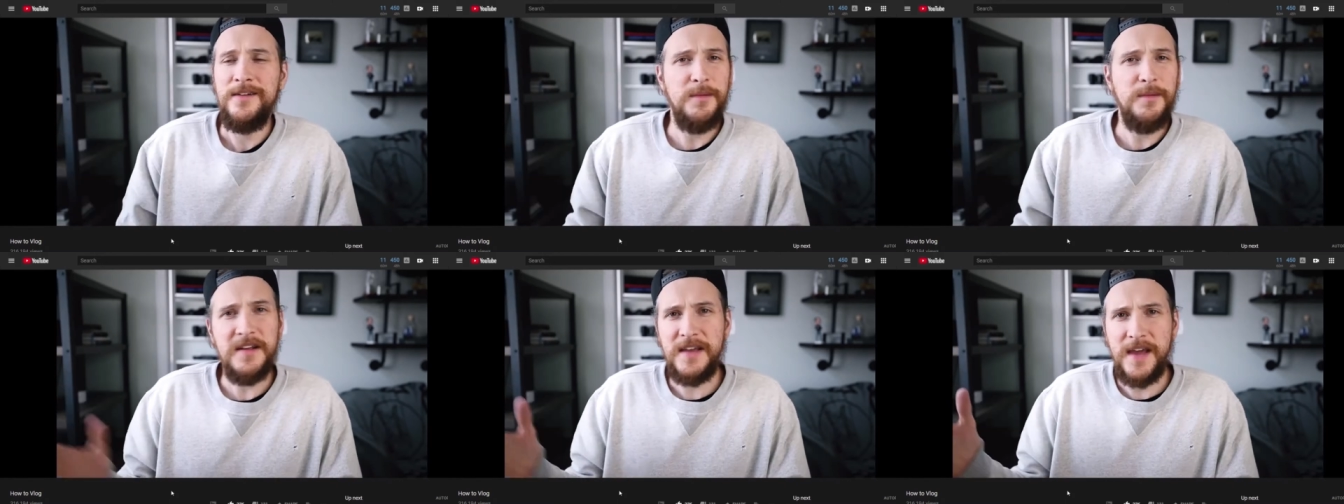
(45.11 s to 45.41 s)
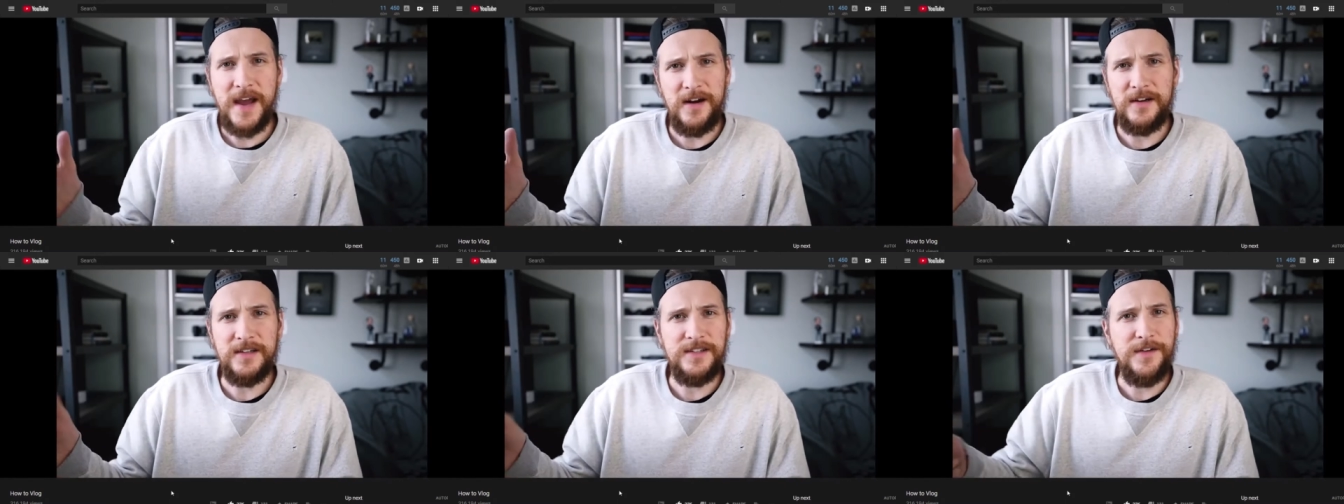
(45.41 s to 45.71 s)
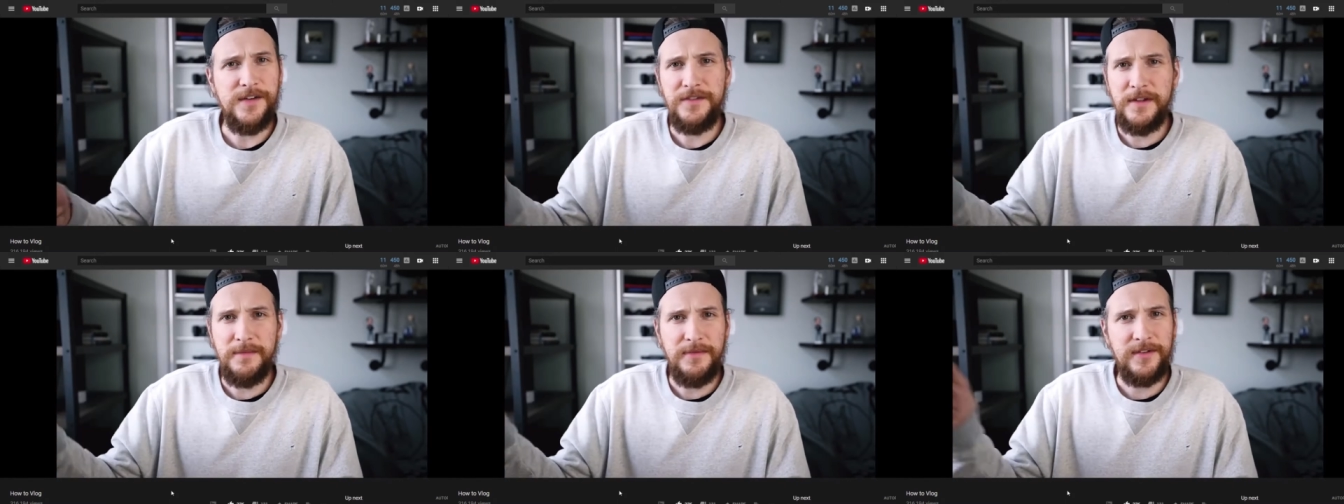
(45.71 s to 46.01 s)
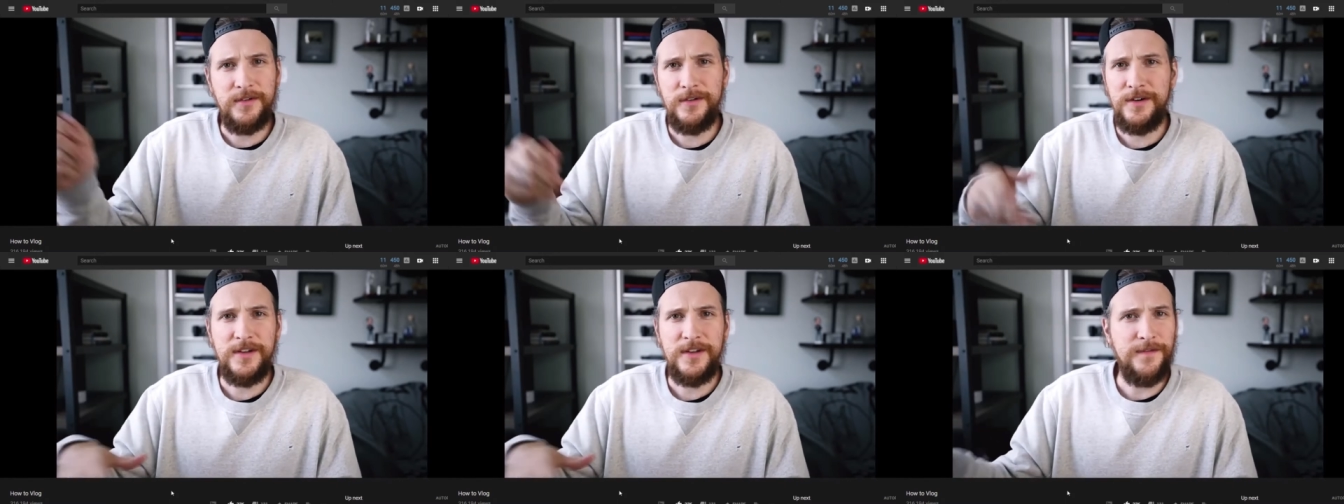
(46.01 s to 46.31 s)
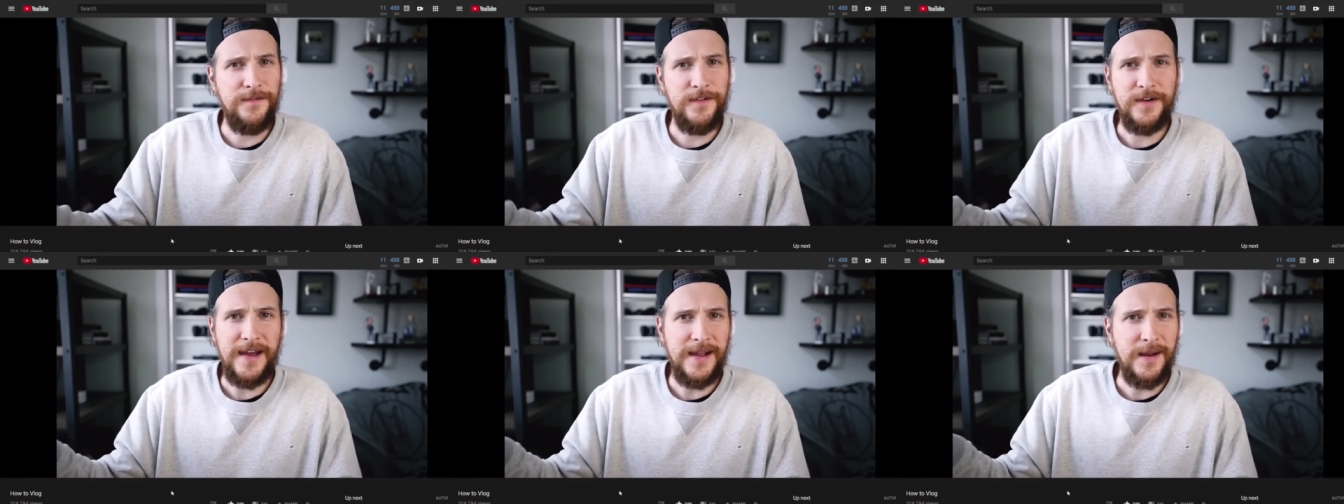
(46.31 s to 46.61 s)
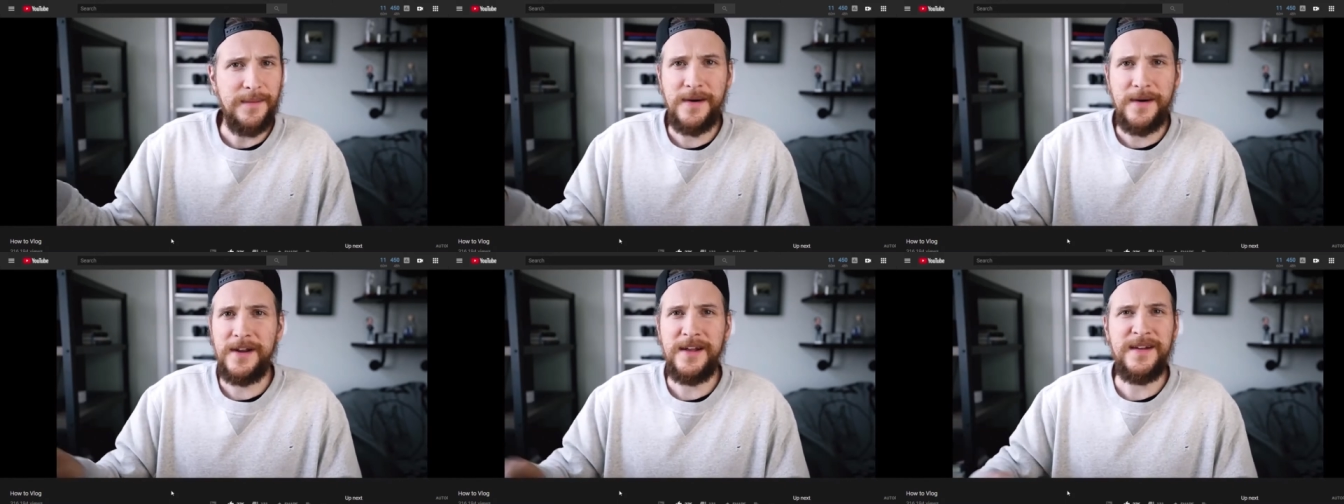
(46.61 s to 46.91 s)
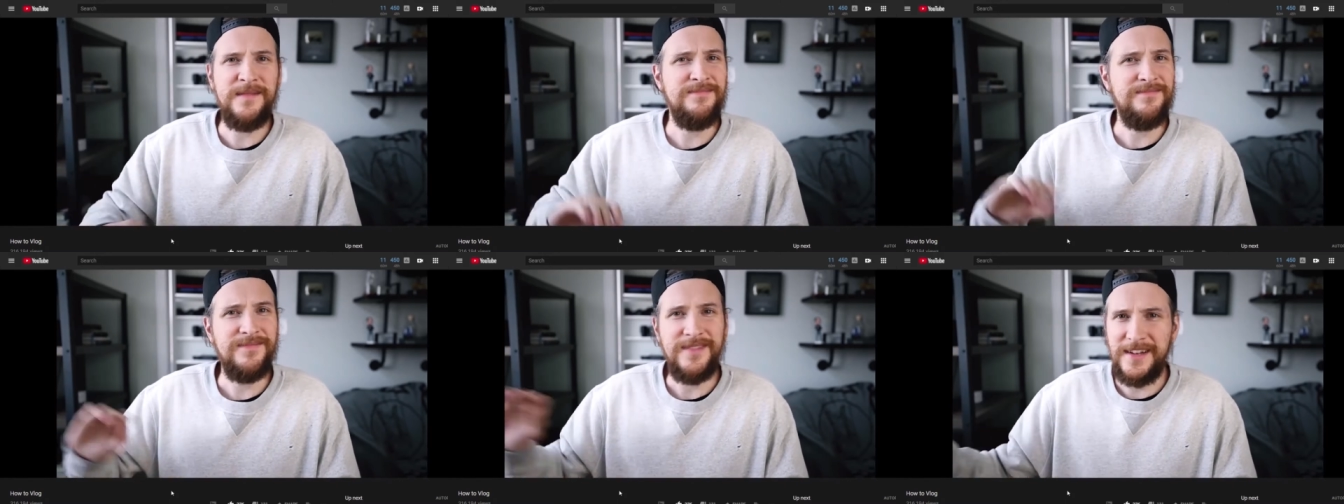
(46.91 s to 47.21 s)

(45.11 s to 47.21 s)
Nobody cares. You flip through it, you forget about it,